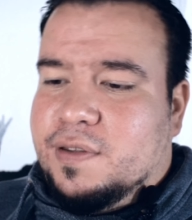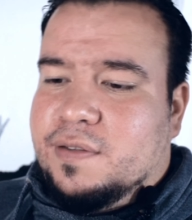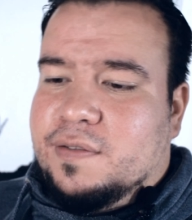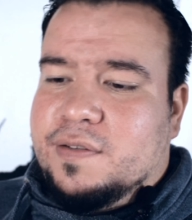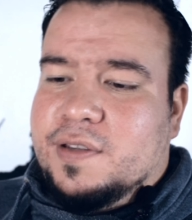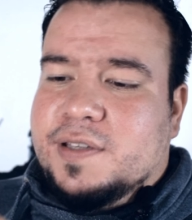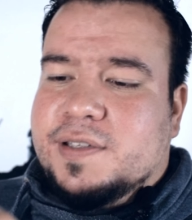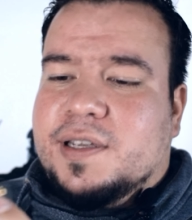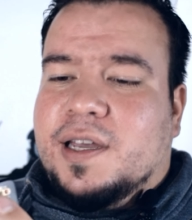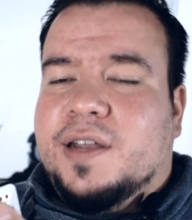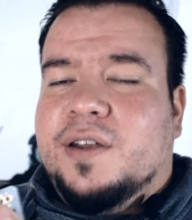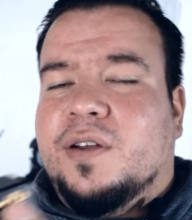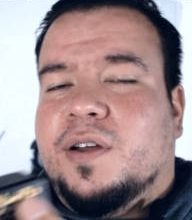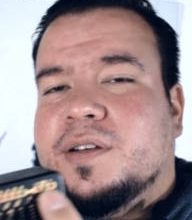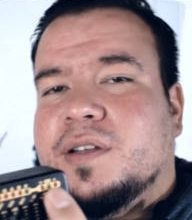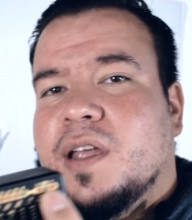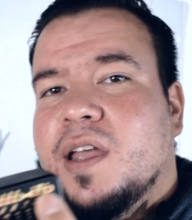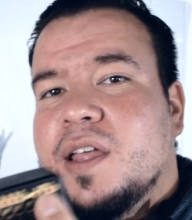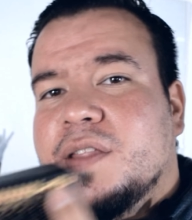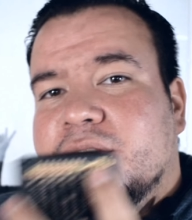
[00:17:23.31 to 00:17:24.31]
These are
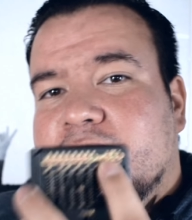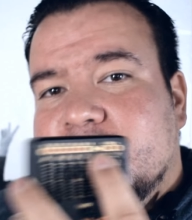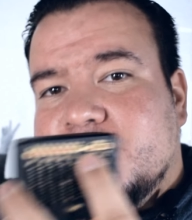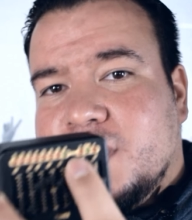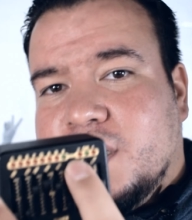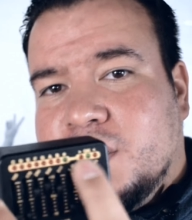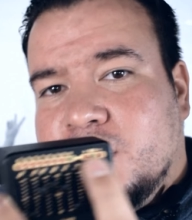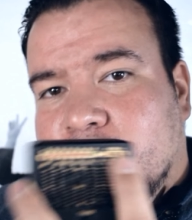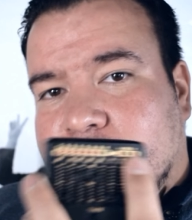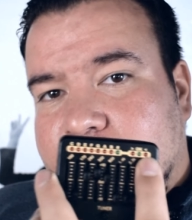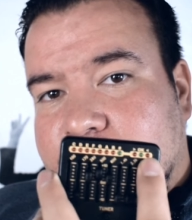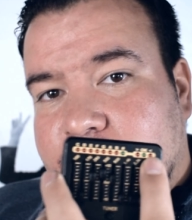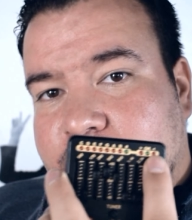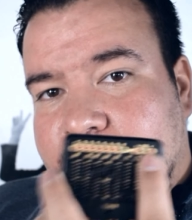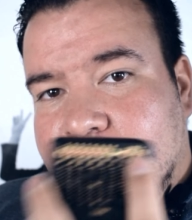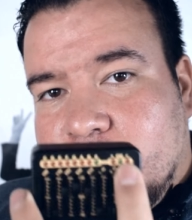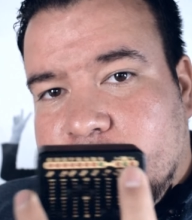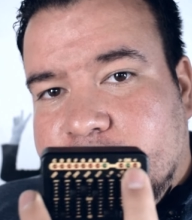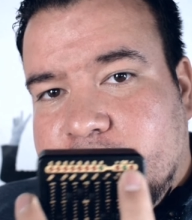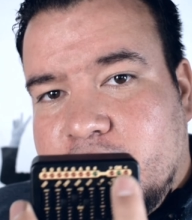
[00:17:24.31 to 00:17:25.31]
not
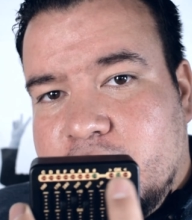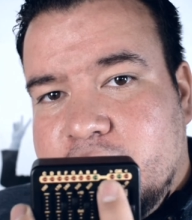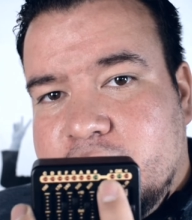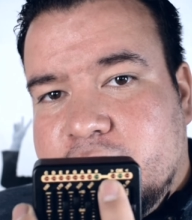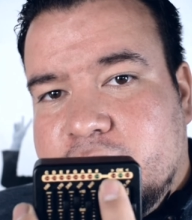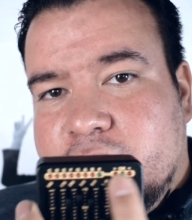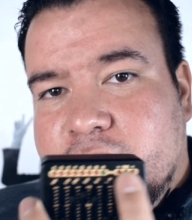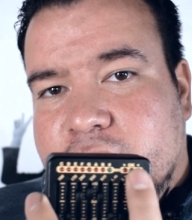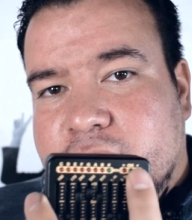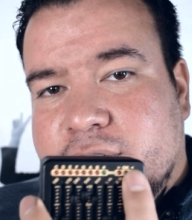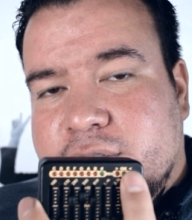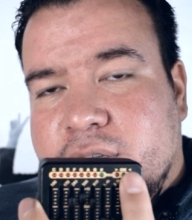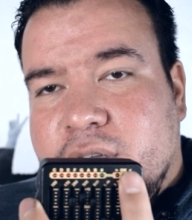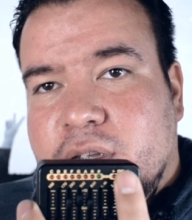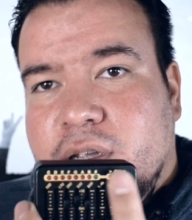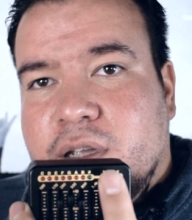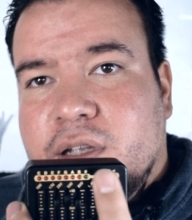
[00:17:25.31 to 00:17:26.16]
enough LEDs